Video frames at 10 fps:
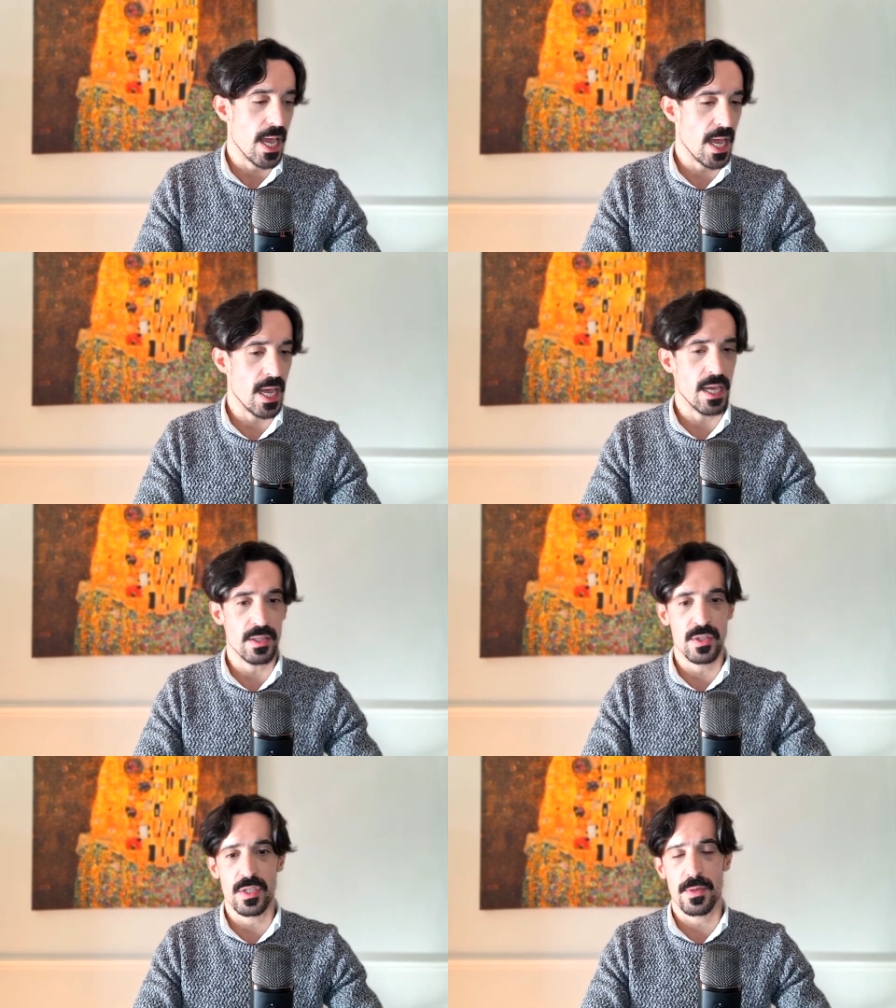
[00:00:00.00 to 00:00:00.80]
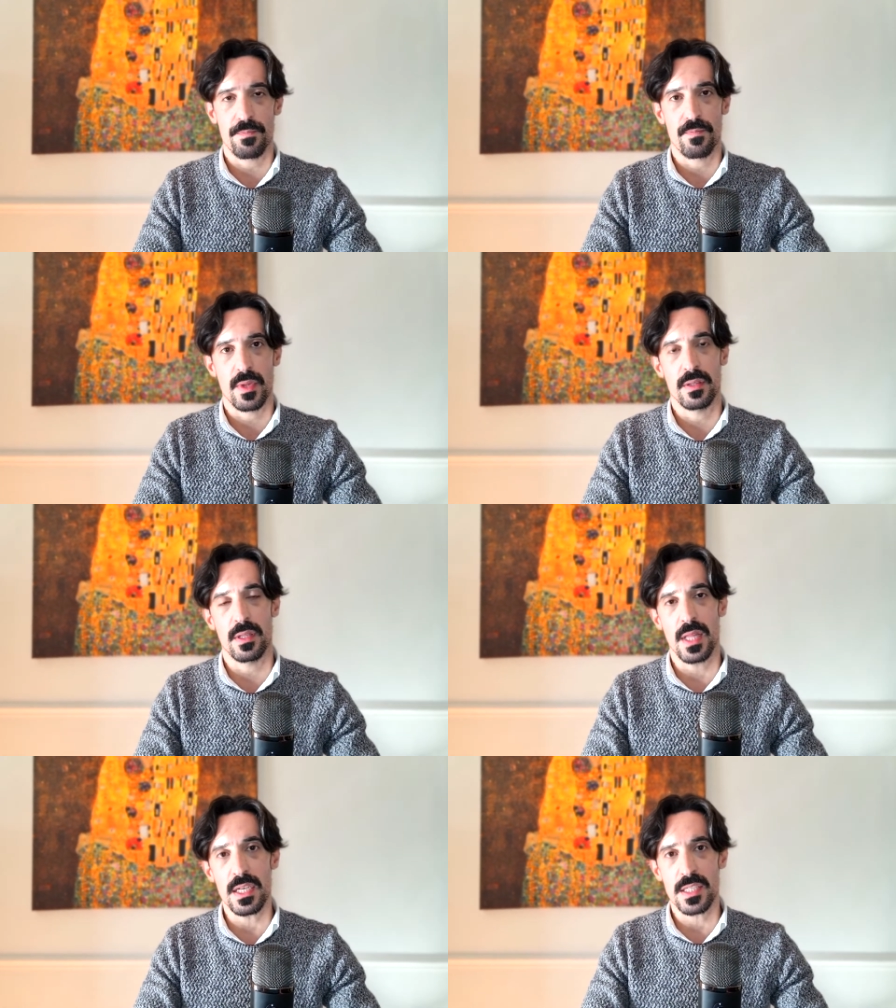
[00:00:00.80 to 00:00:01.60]
And
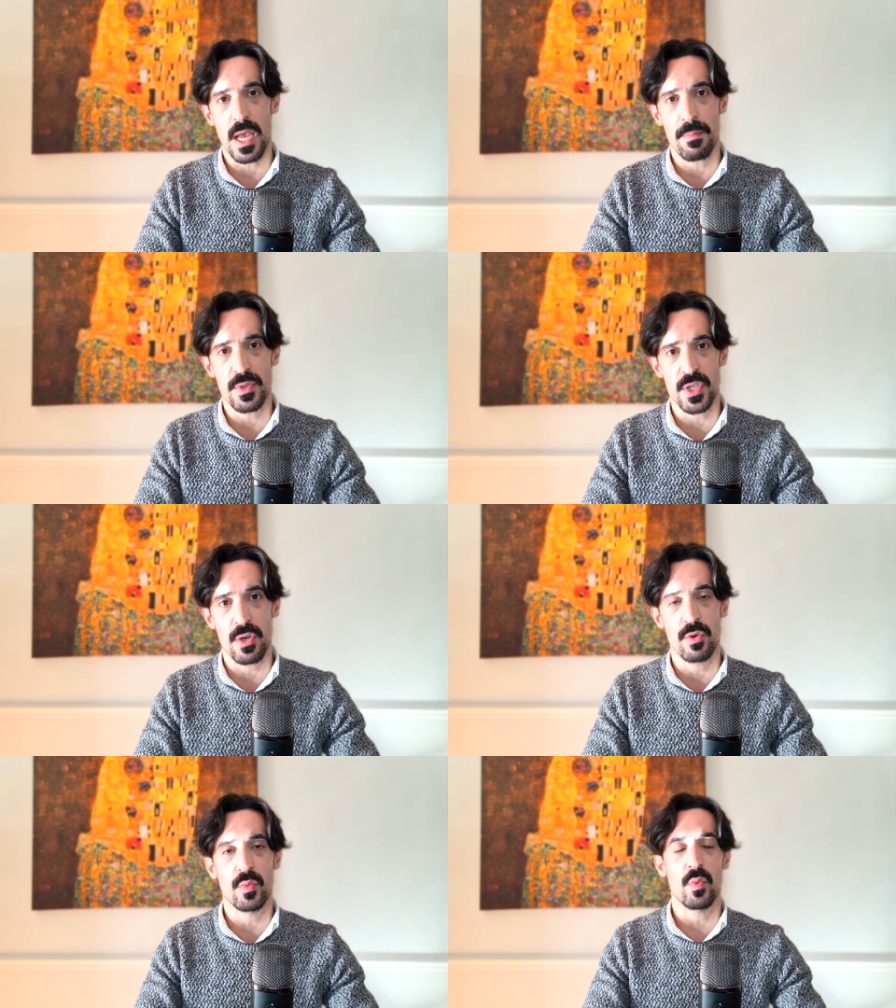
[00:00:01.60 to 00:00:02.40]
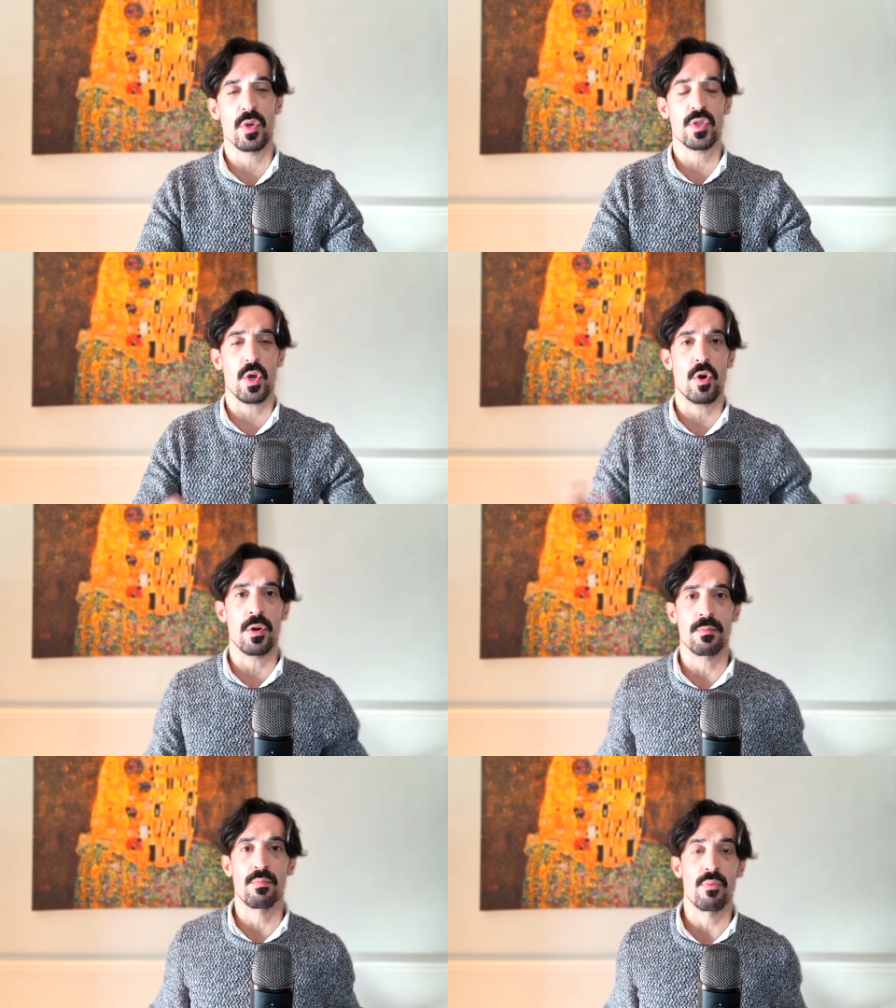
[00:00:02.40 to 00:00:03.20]
the last episode was
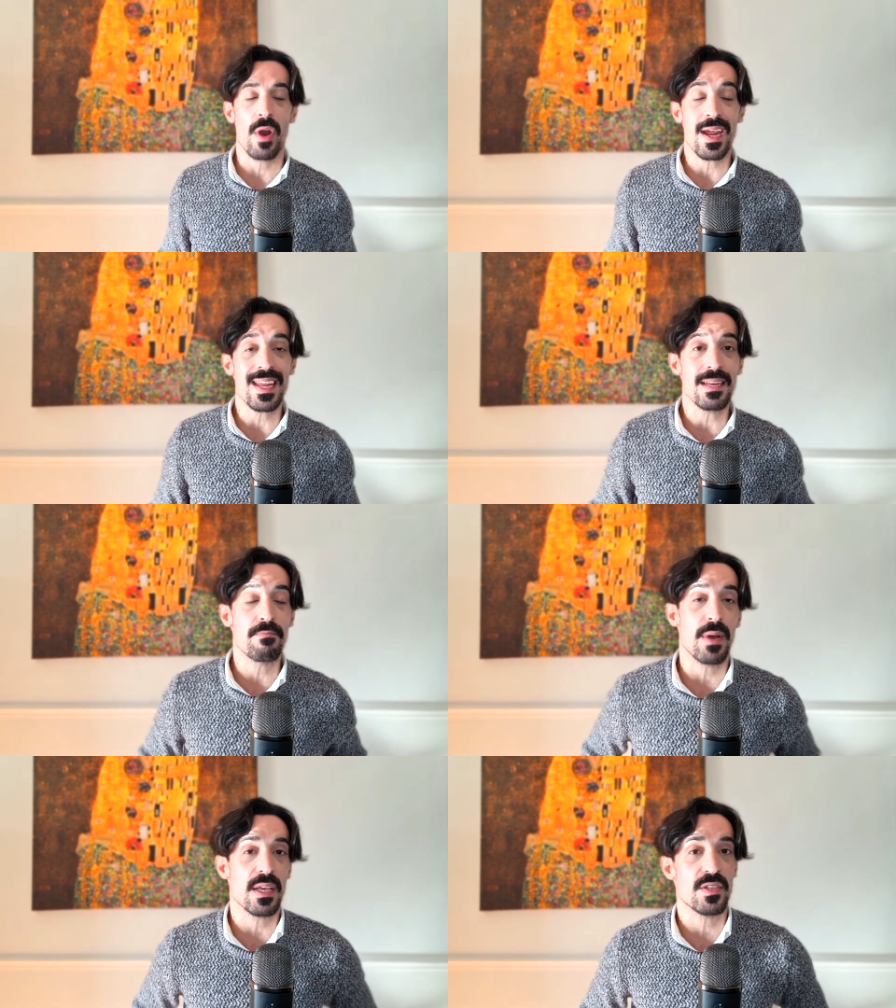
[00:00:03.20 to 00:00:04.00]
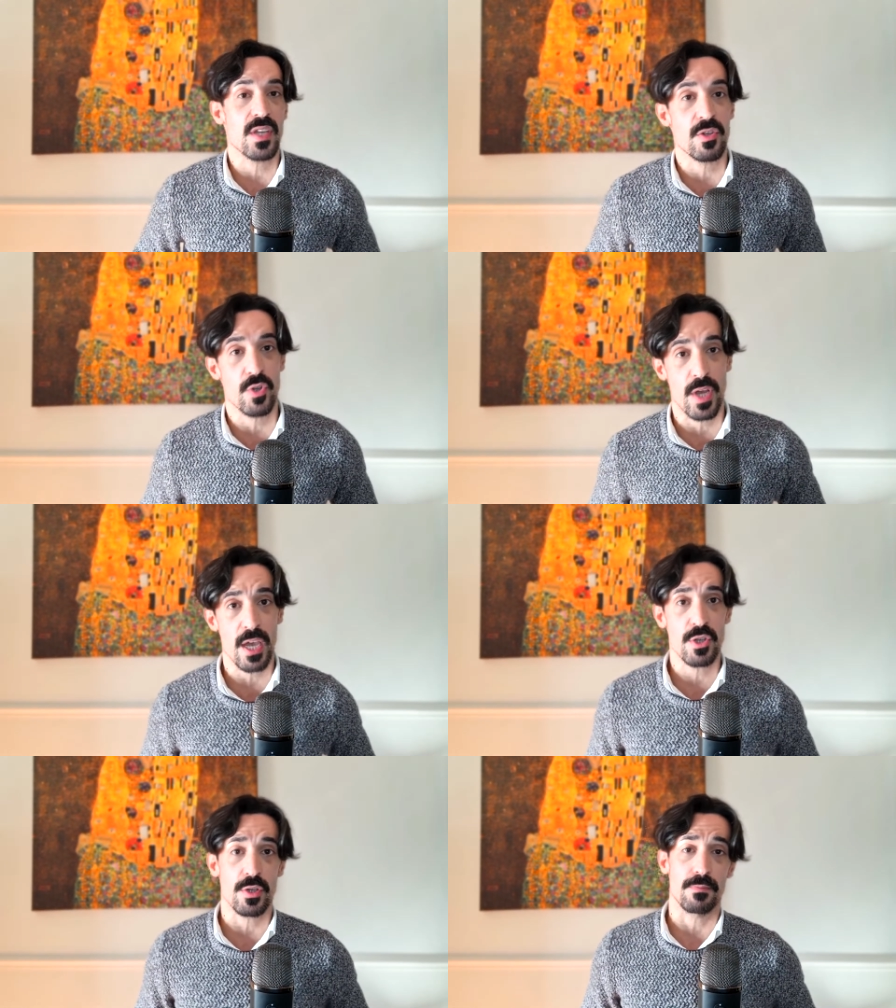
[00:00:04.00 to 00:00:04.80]
on brain-based
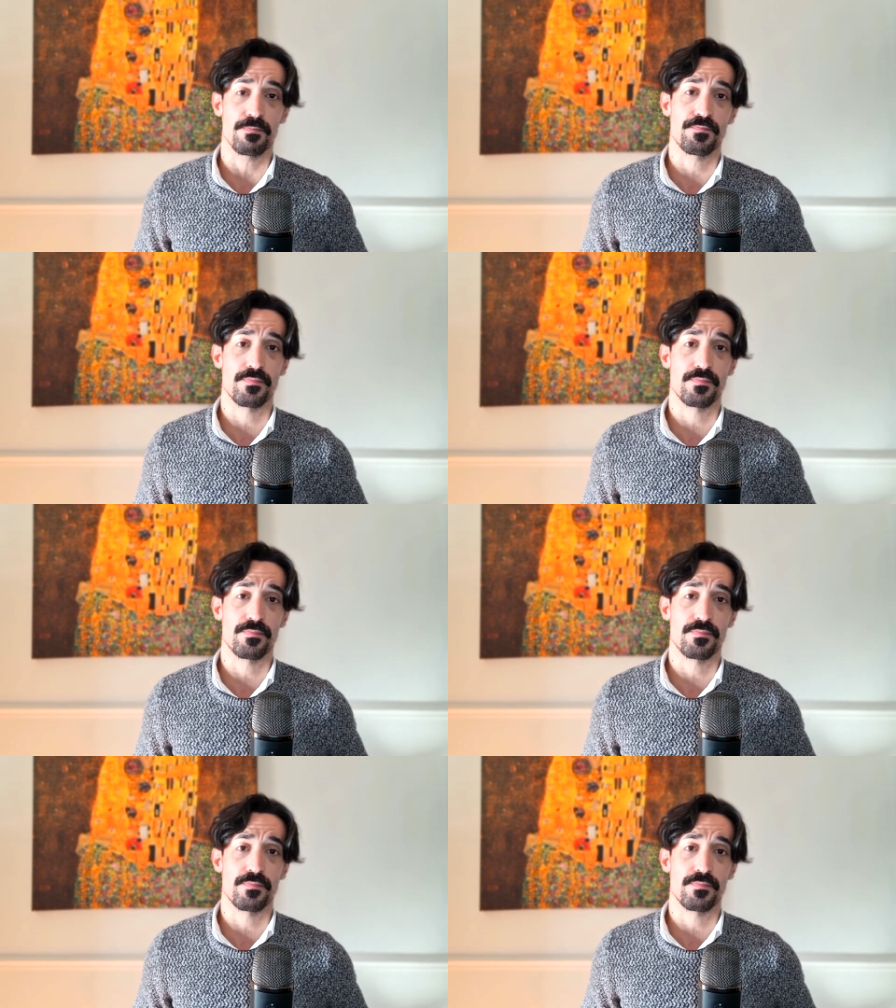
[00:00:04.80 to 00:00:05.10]
education.